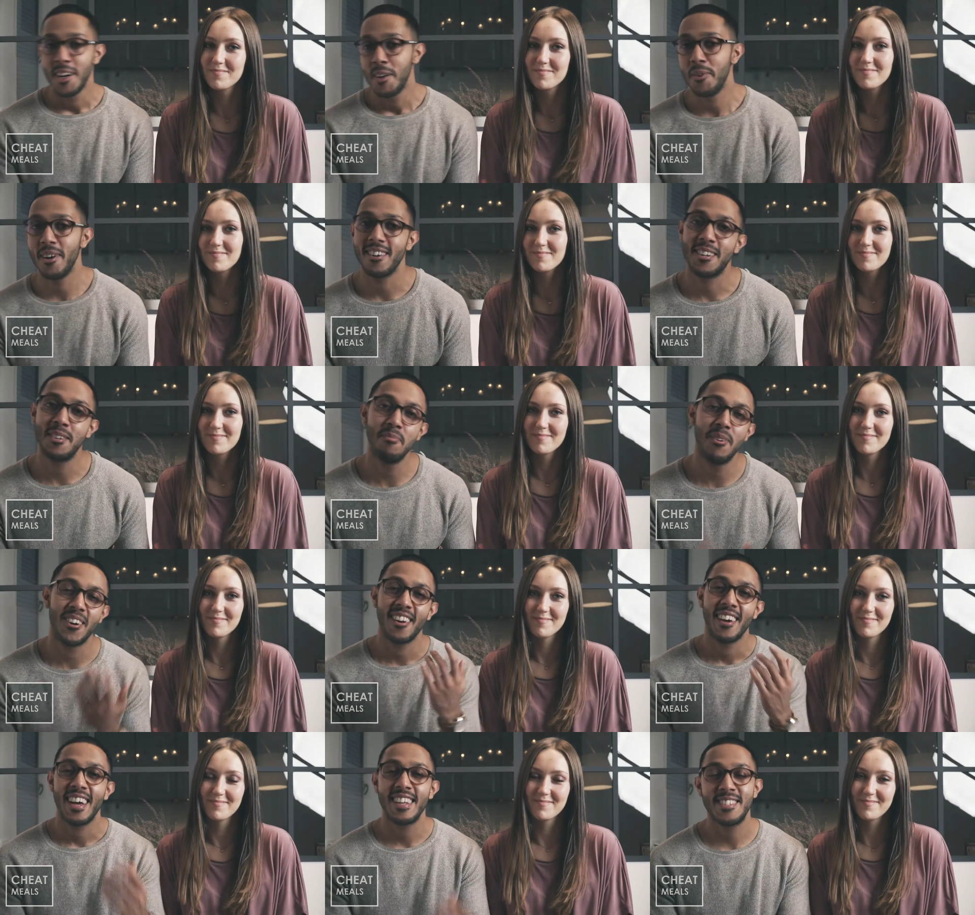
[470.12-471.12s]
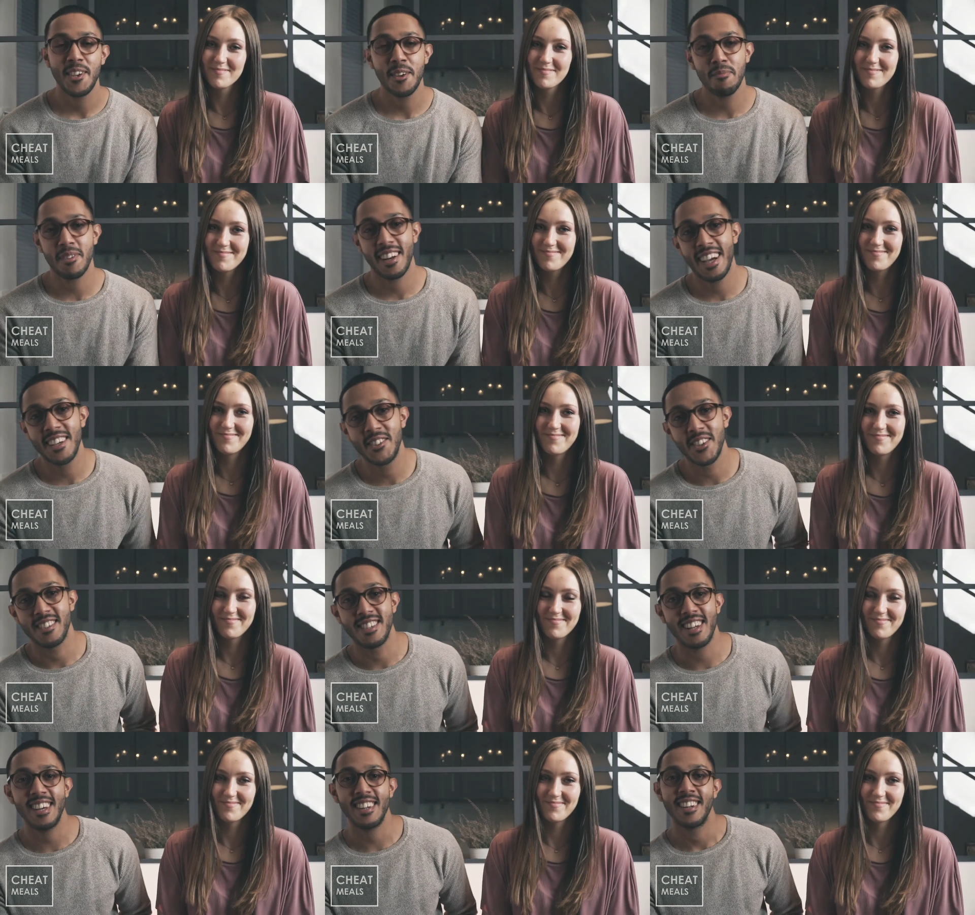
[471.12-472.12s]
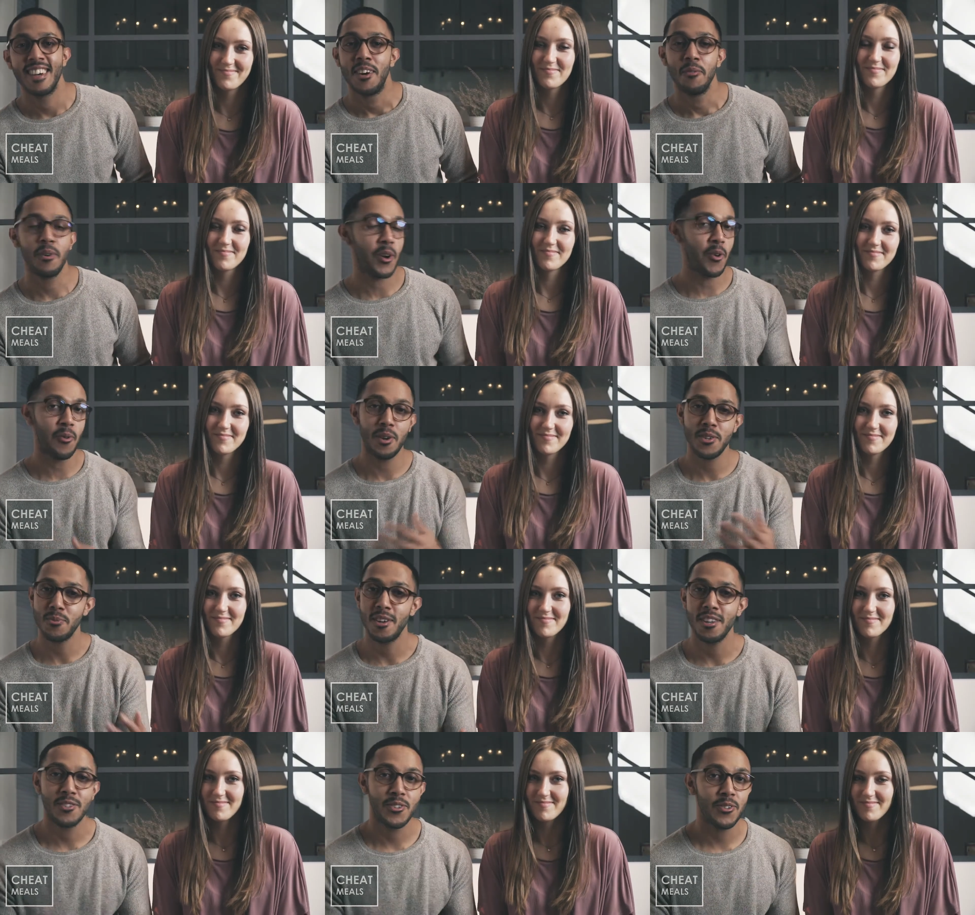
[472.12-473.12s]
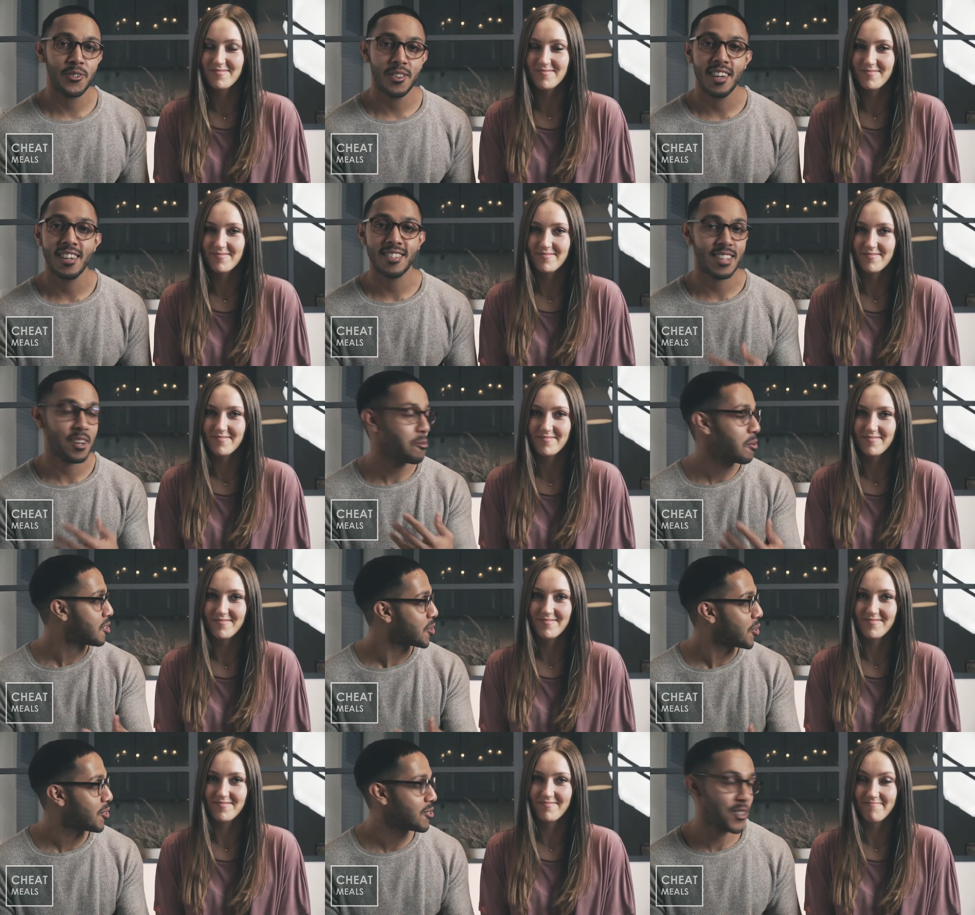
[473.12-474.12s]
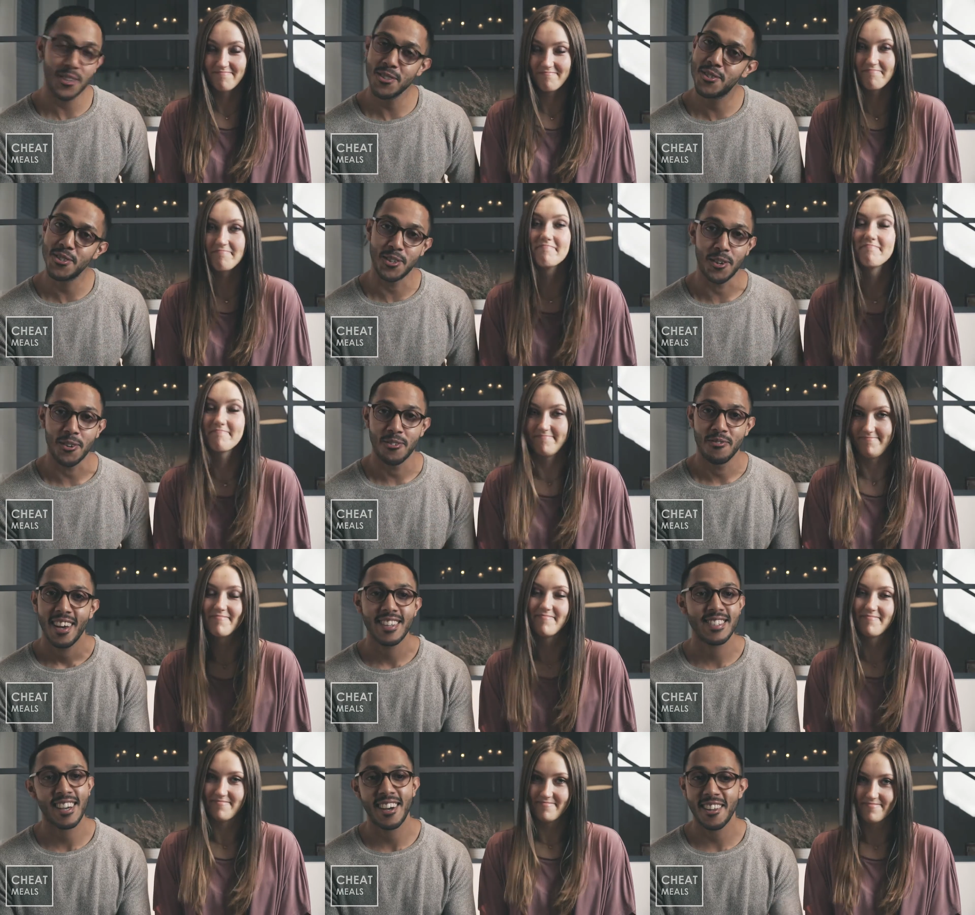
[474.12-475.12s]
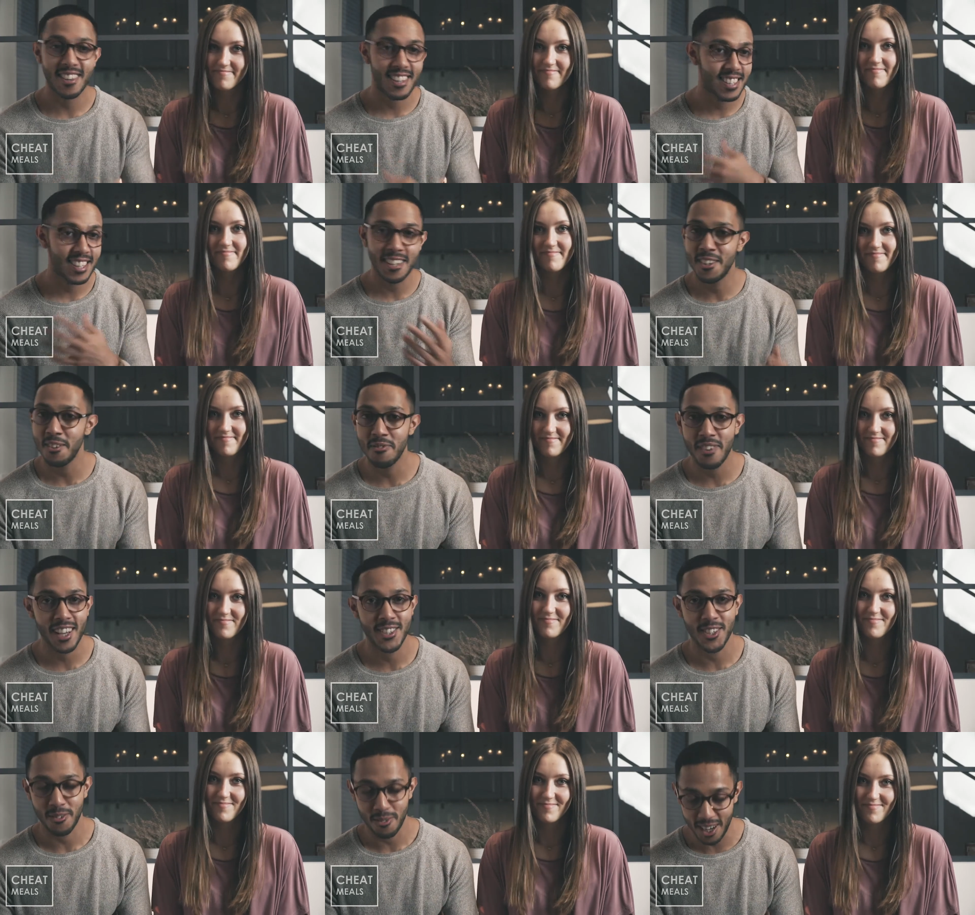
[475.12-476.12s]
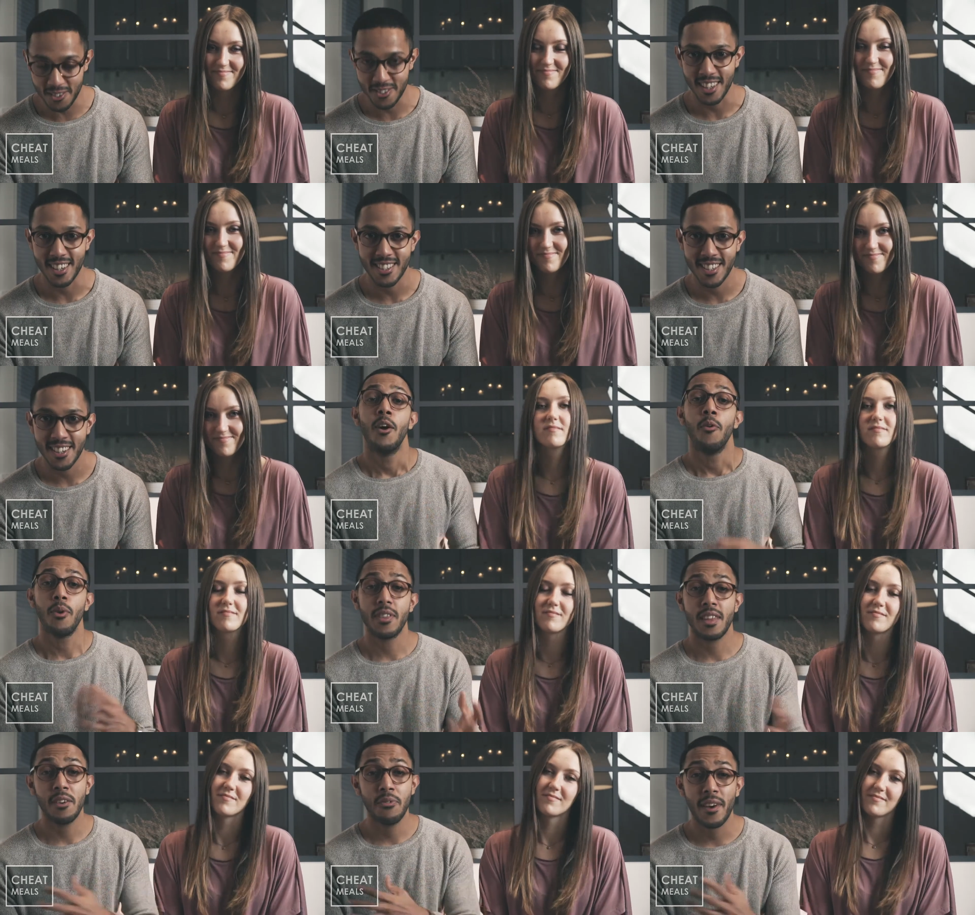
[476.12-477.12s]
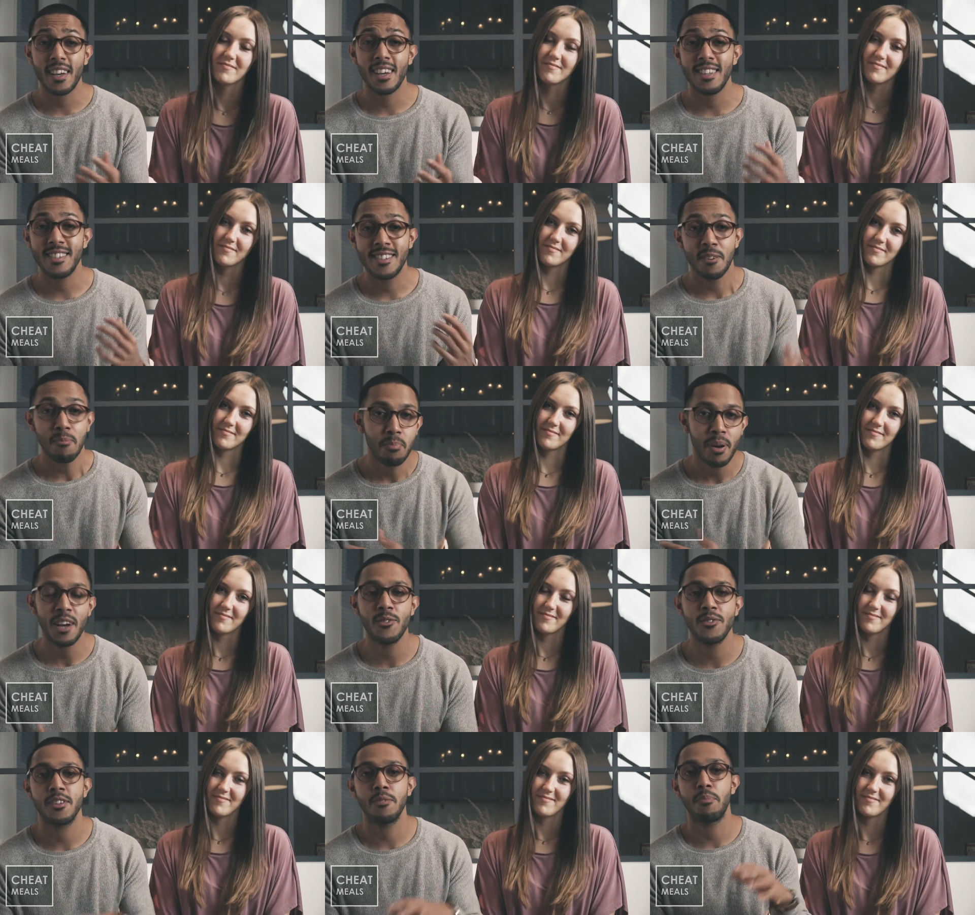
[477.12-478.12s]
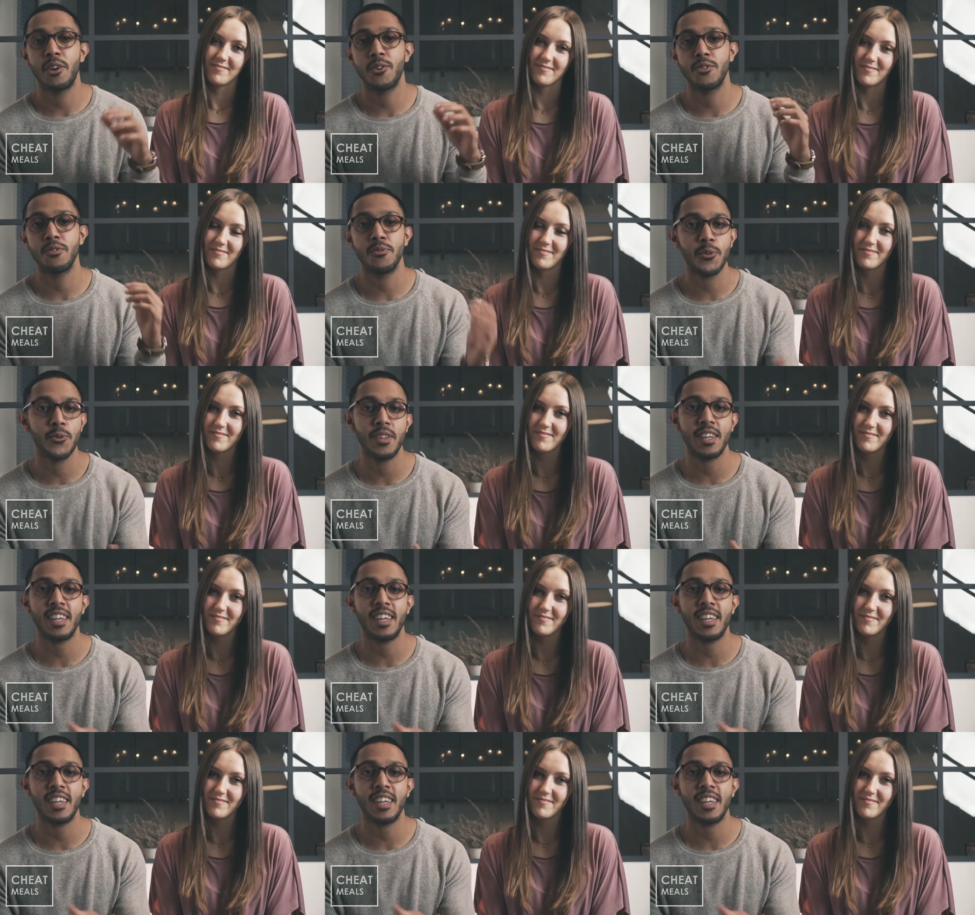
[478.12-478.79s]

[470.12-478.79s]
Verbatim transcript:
Speaker 1: Well, come on, it's human nature, isn't it? We always want to do things that we're told not to do. It's kind of the addictive nature around it. Well, the effect gets compounded because of all the